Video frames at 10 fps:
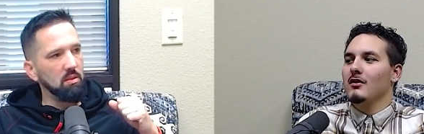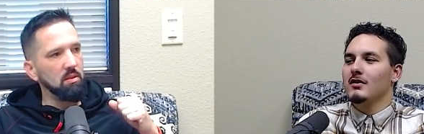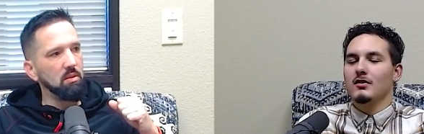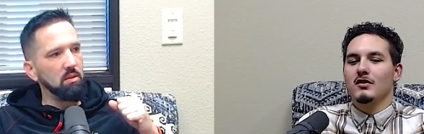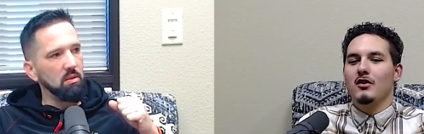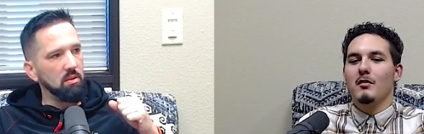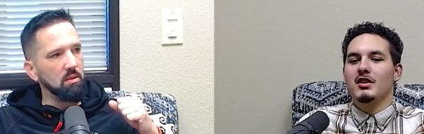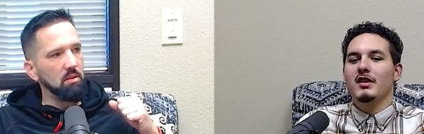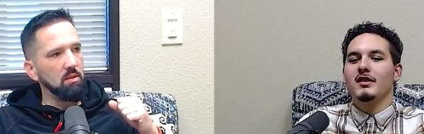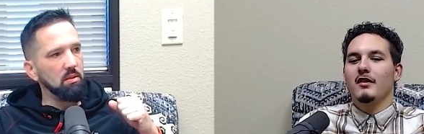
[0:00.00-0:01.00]
Speaker 1: so it was so much
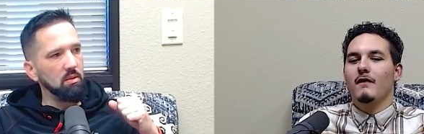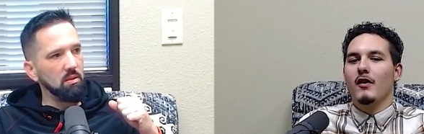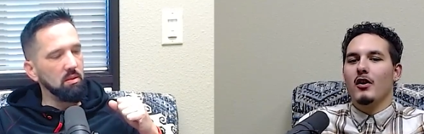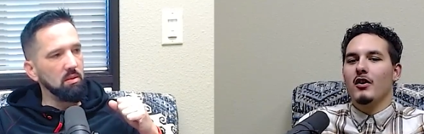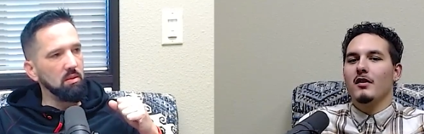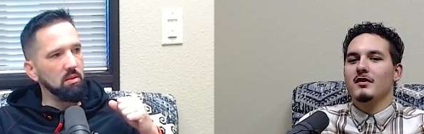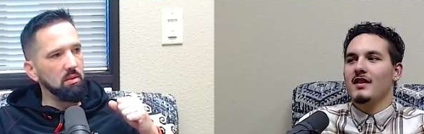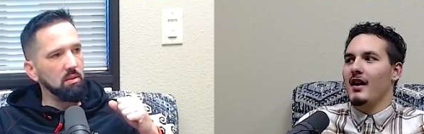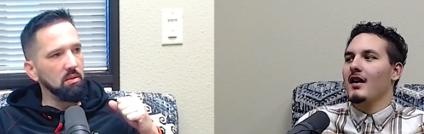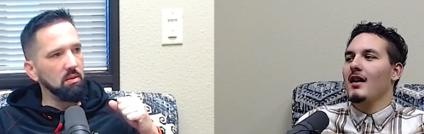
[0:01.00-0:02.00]
easier for her to
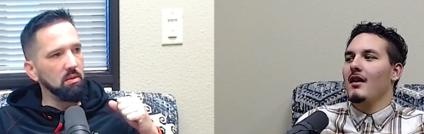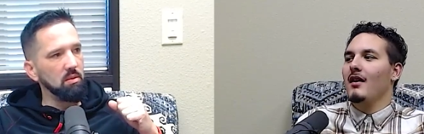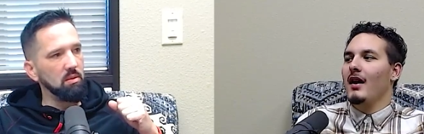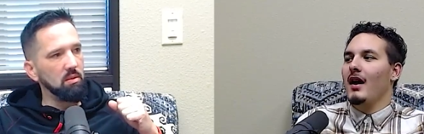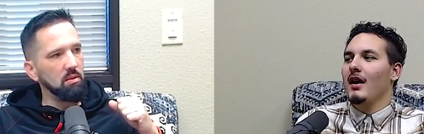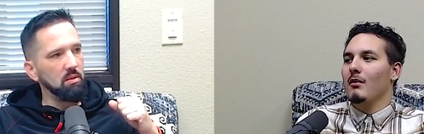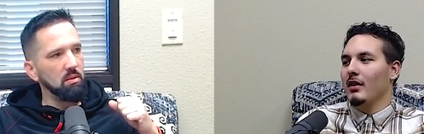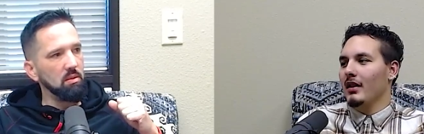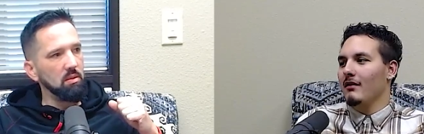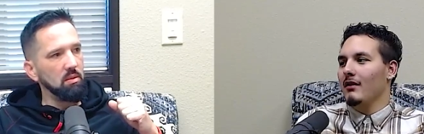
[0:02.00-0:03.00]
say hey we're
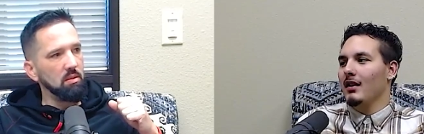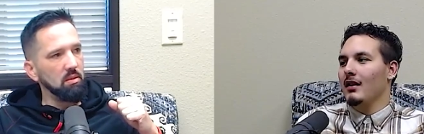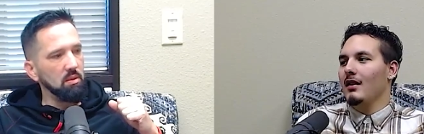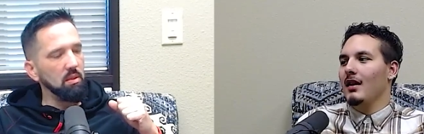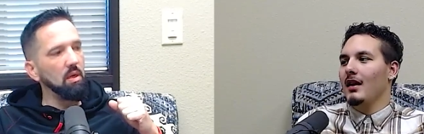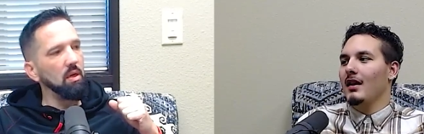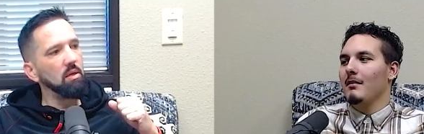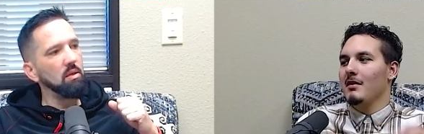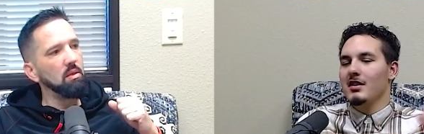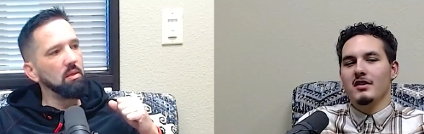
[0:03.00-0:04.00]
leaving and then yeah.
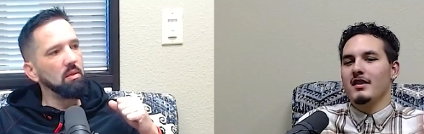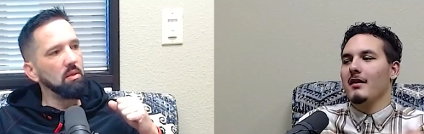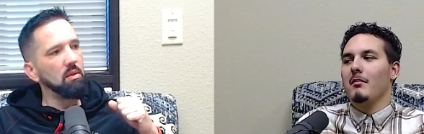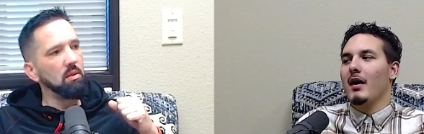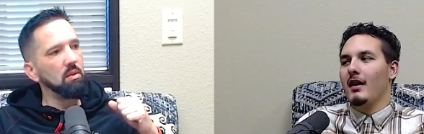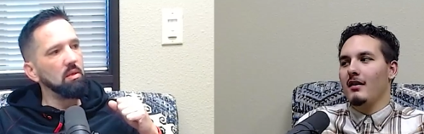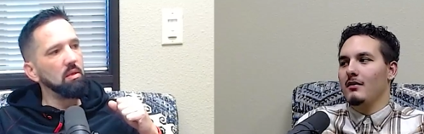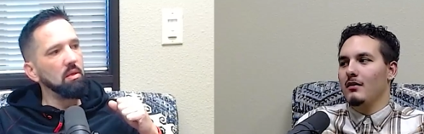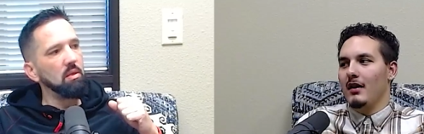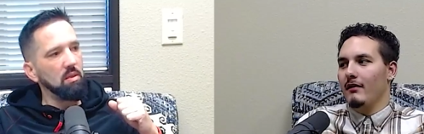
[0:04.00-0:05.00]
me just say bye to
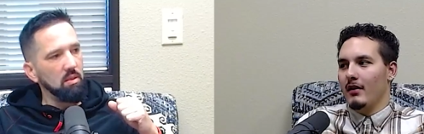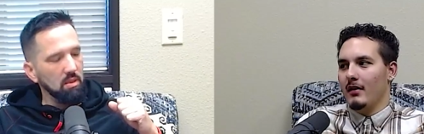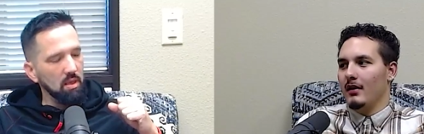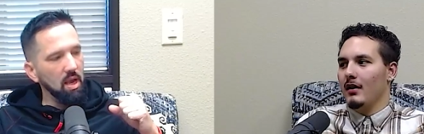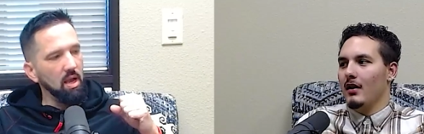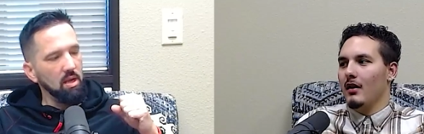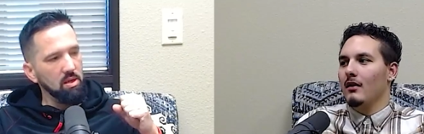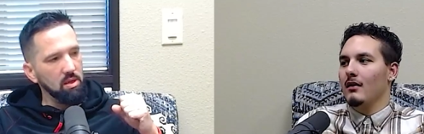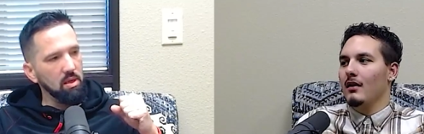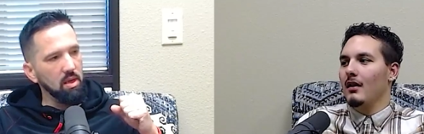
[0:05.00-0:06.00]
whoever yeah. you know
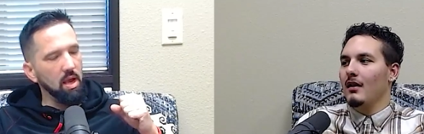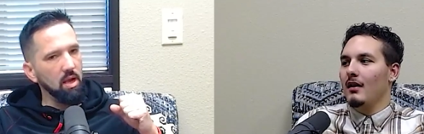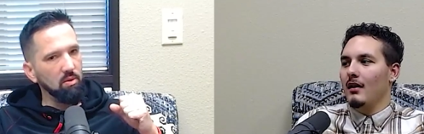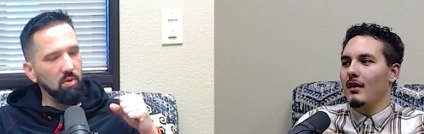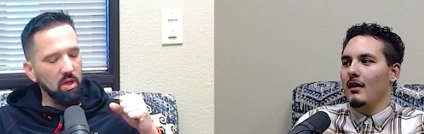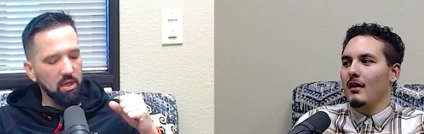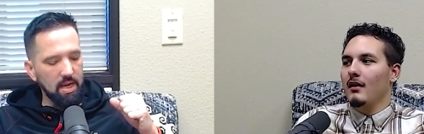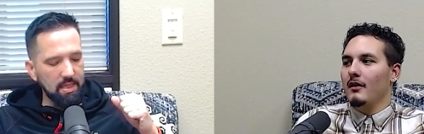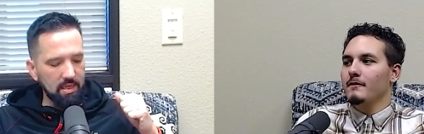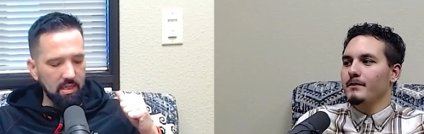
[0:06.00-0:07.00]
Speaker 2: yeah well and
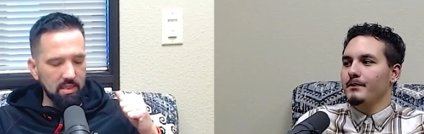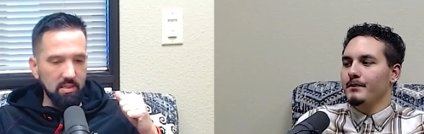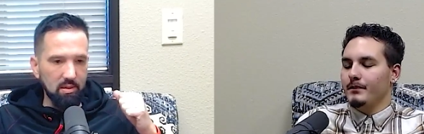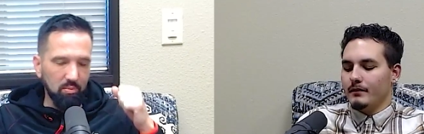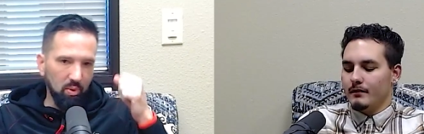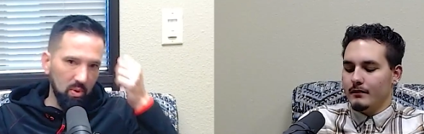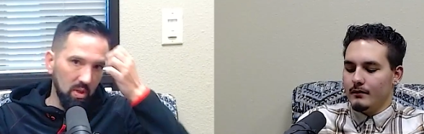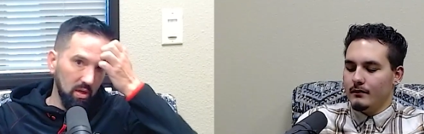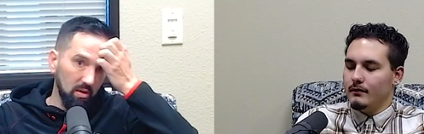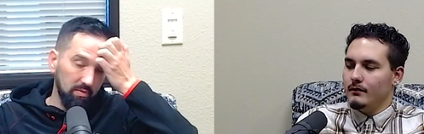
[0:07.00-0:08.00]
I think that's
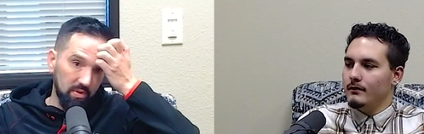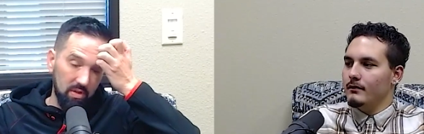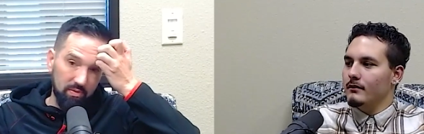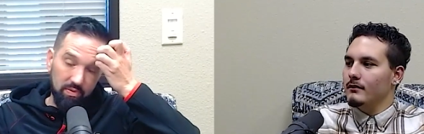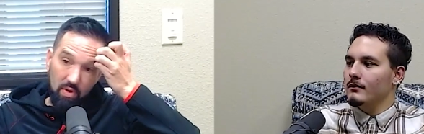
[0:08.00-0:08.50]
important of of